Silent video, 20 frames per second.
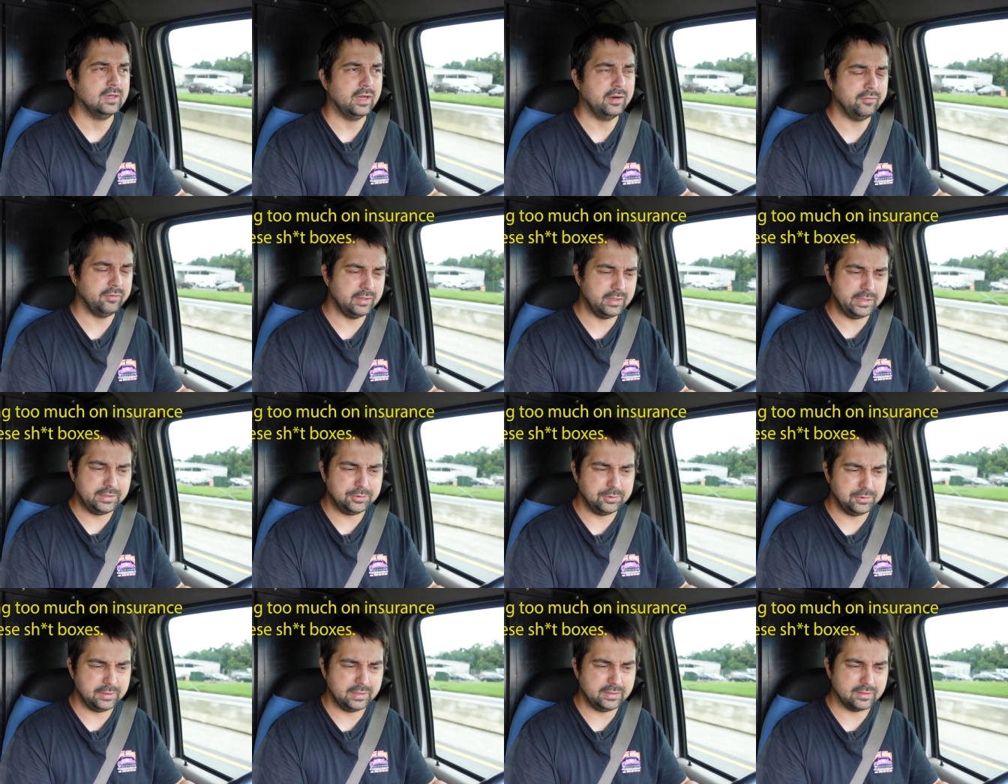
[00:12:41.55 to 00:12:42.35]
I really
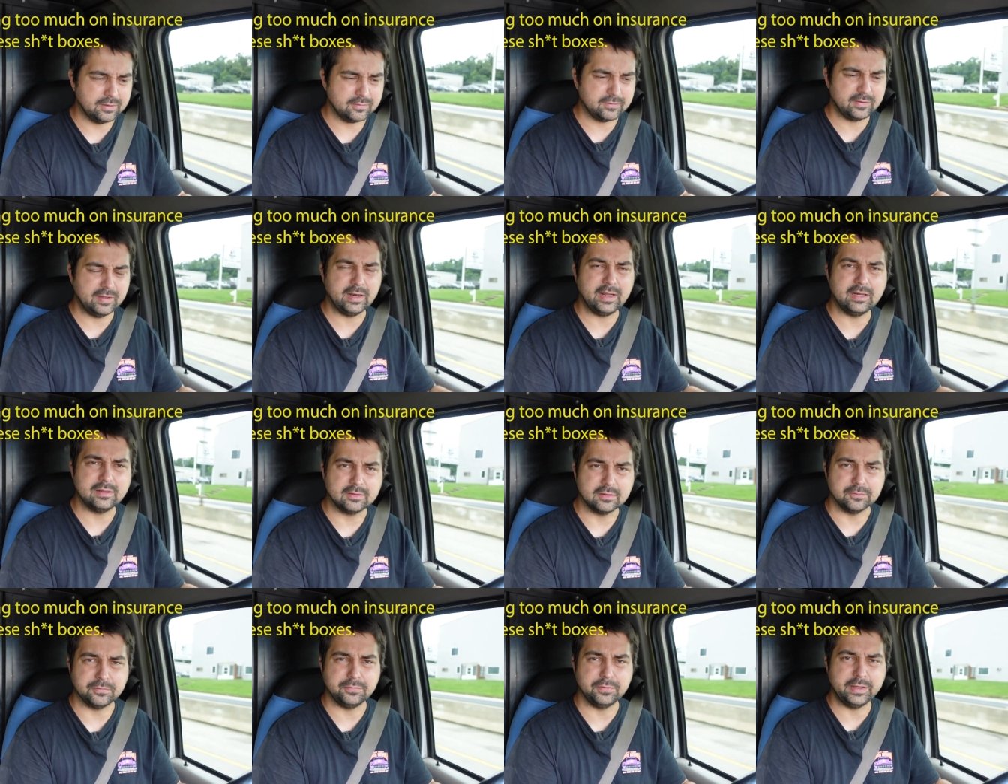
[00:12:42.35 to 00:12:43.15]
do need to thin
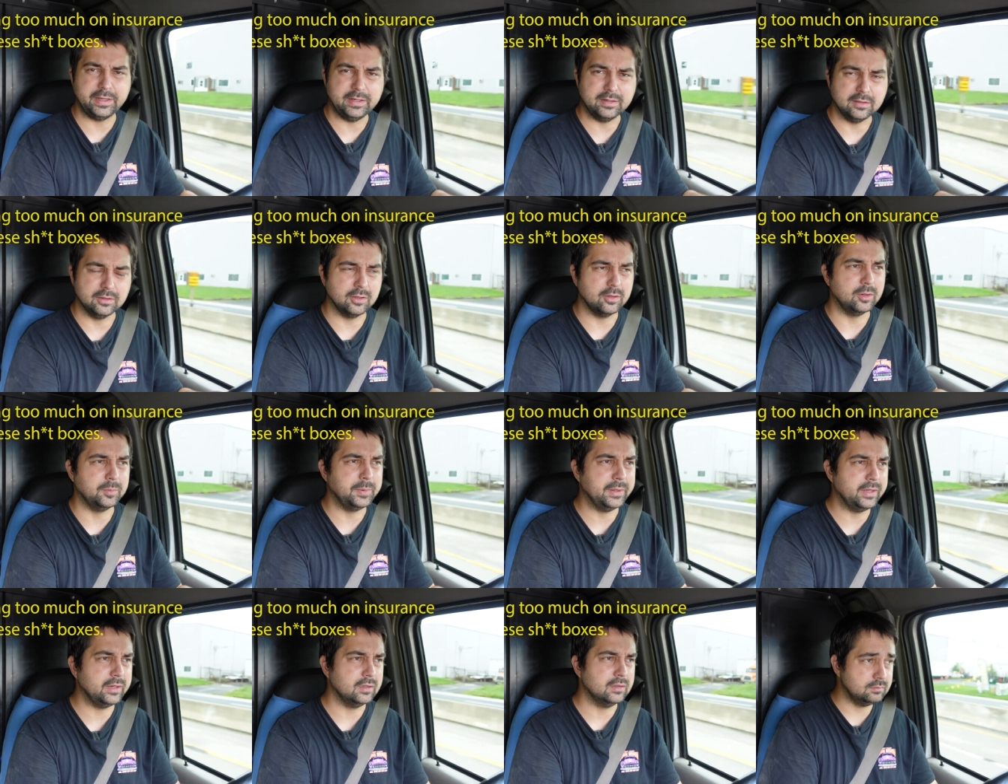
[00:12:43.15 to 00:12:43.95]
out the fleet a little
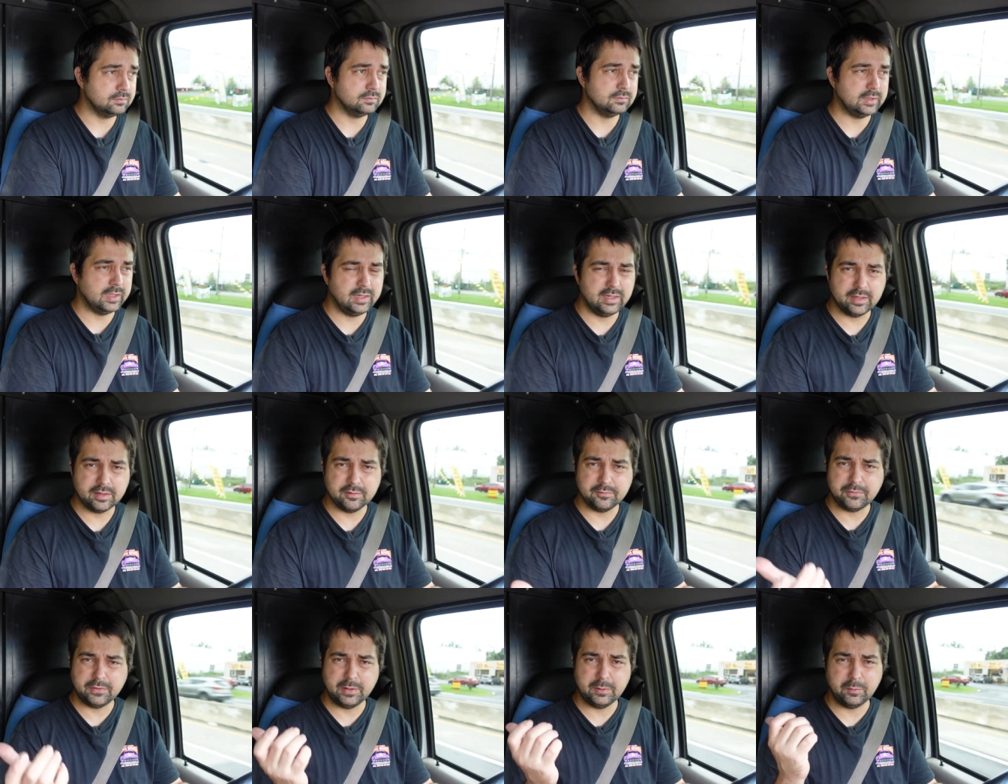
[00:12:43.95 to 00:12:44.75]
bit, and I
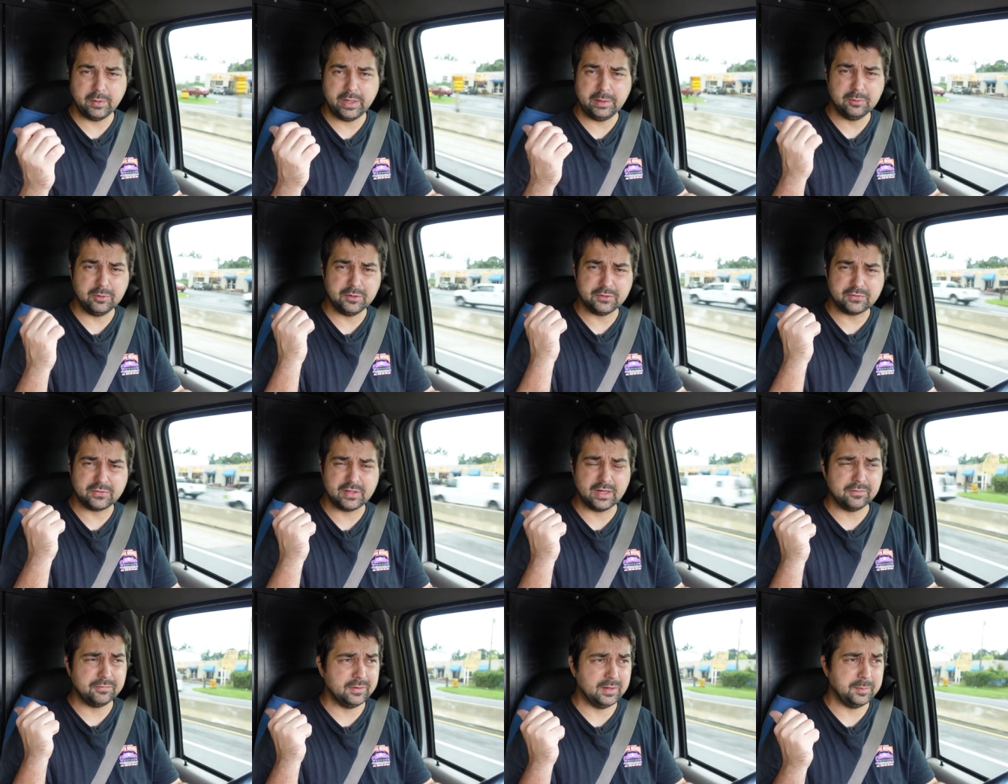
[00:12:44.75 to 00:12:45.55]
can fit way more
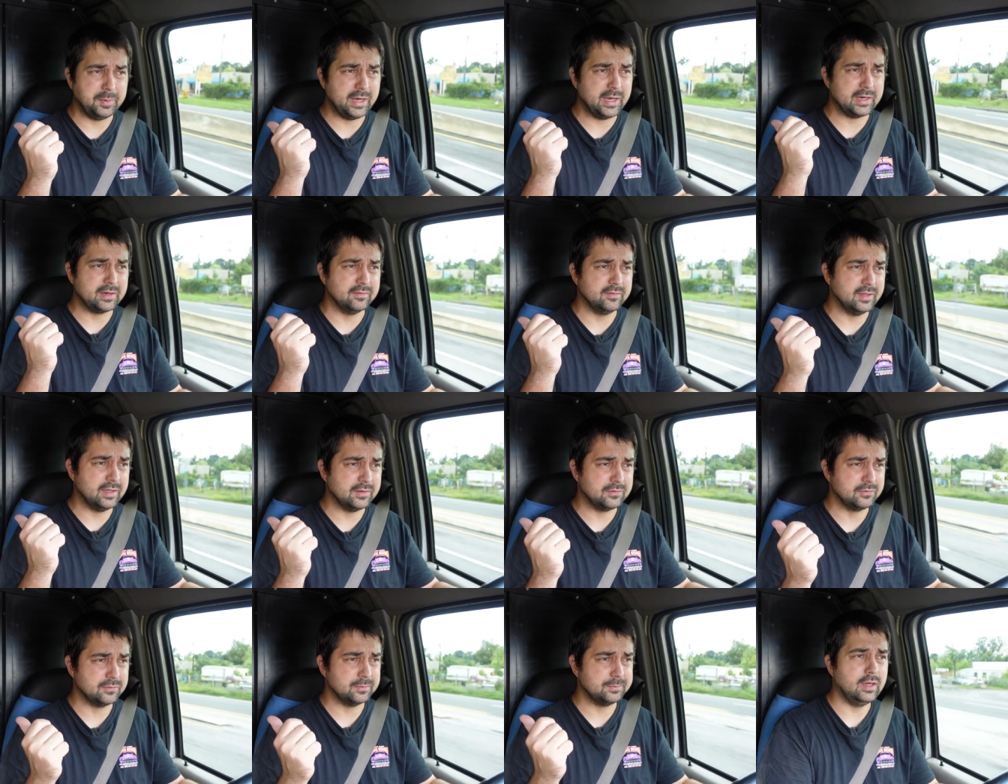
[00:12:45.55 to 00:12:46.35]
stuff in the back of
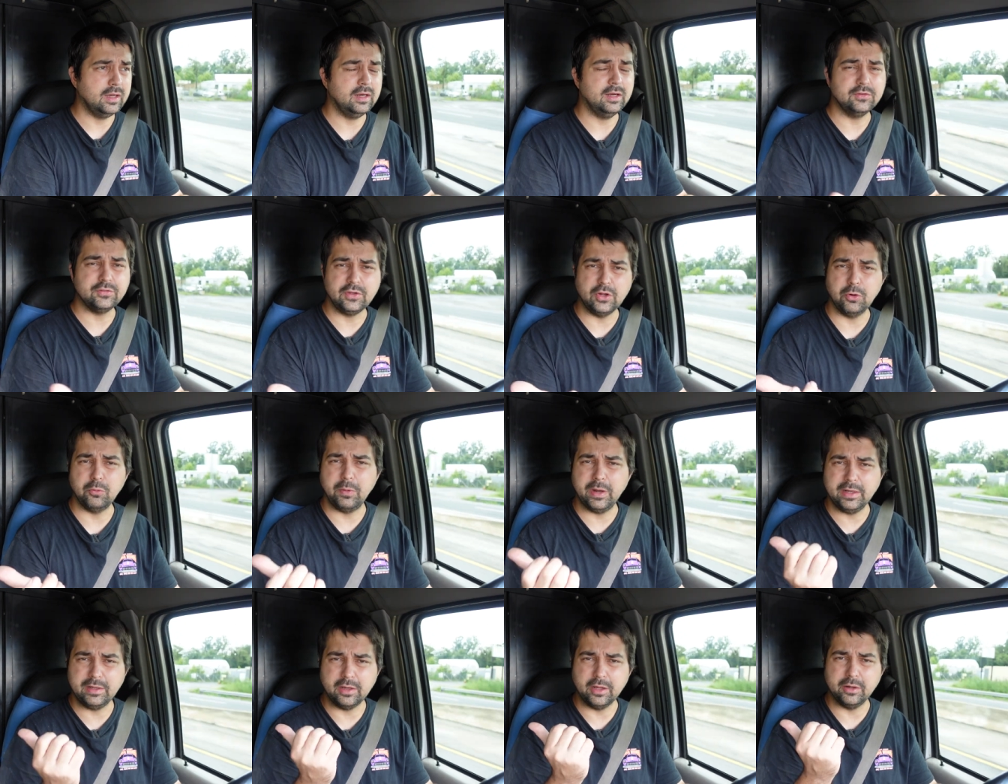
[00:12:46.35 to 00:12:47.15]
this. And there's no
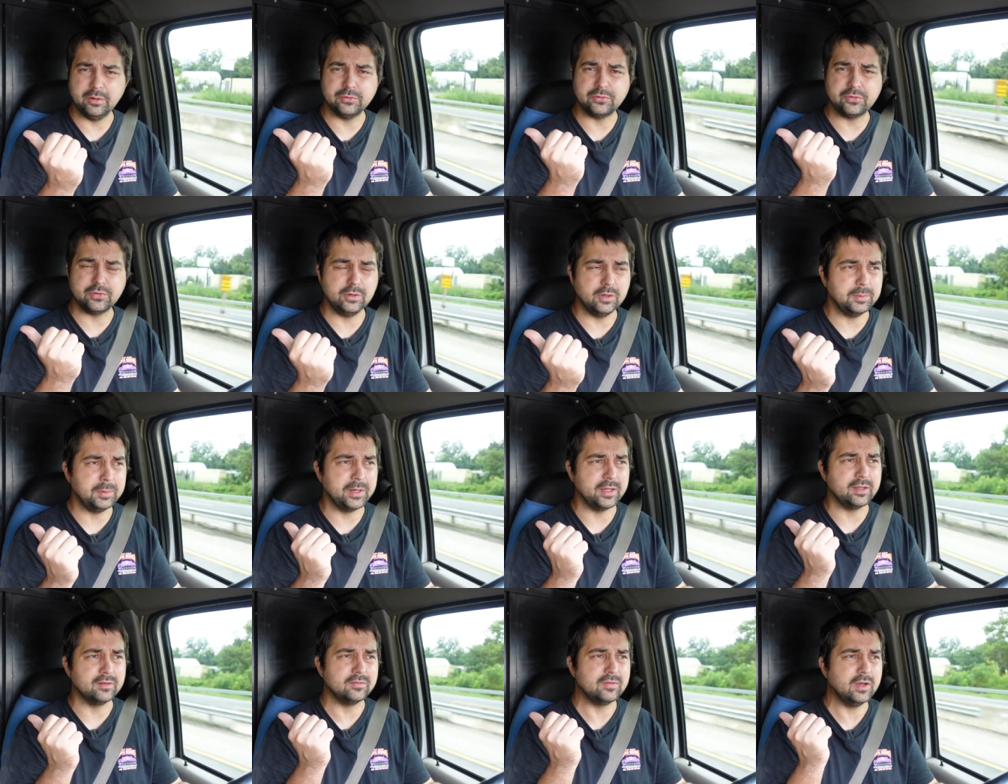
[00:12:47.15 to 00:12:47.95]
windows, so
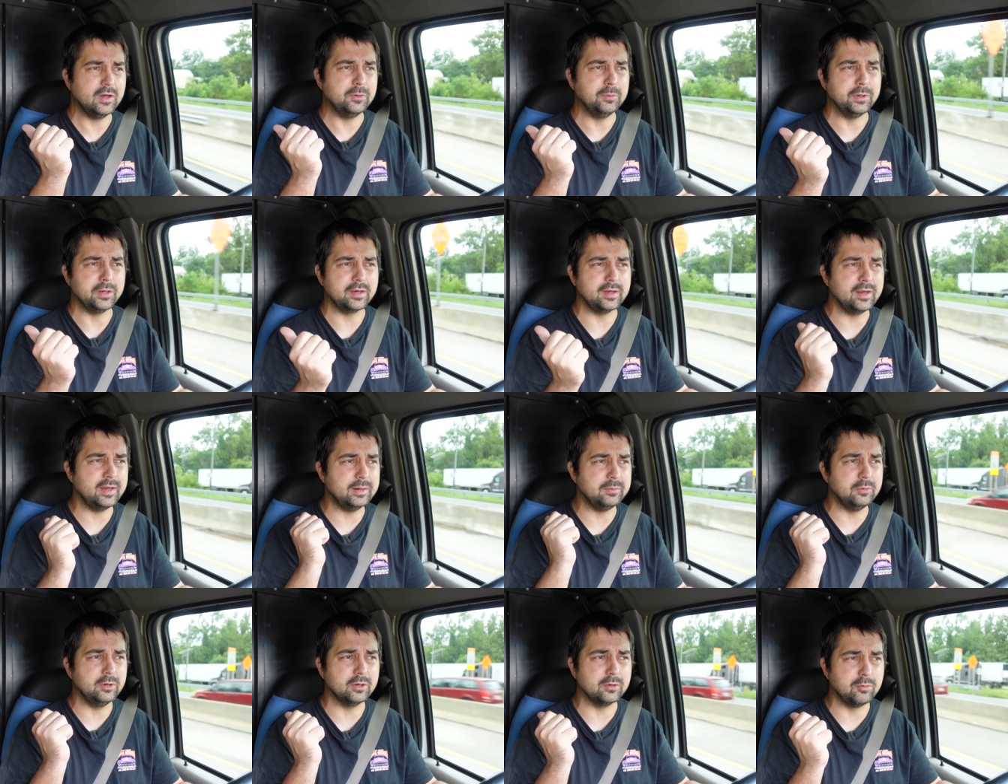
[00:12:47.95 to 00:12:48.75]
nobody can tell what
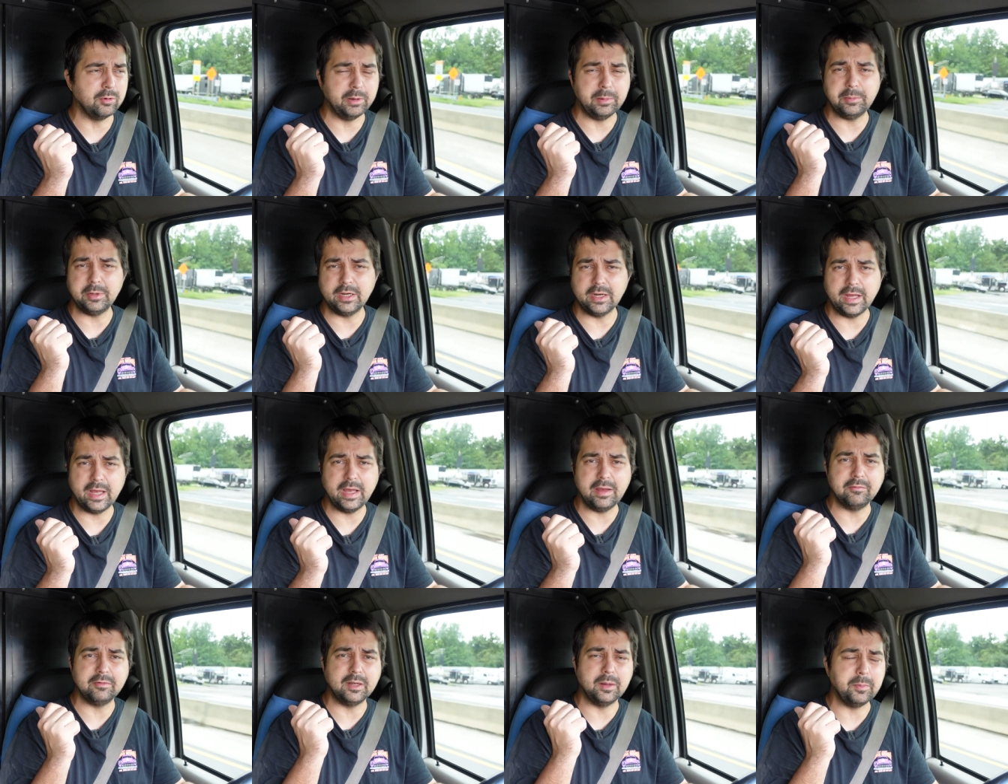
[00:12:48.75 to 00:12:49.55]
camera equipment I
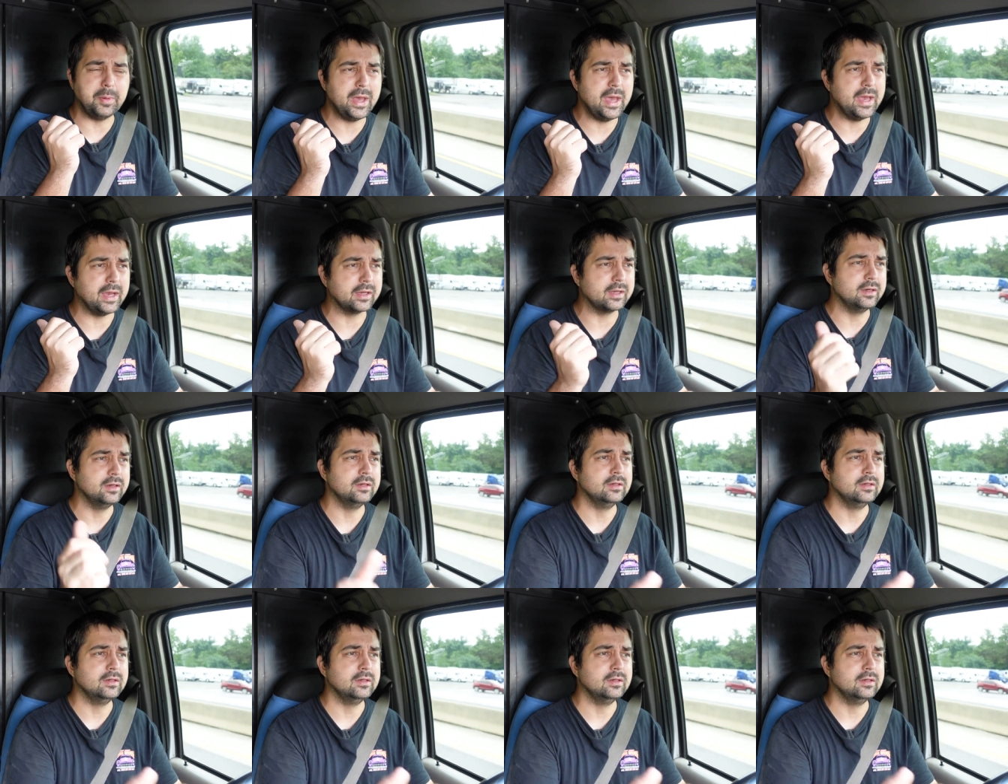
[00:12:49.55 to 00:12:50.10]
have in the back.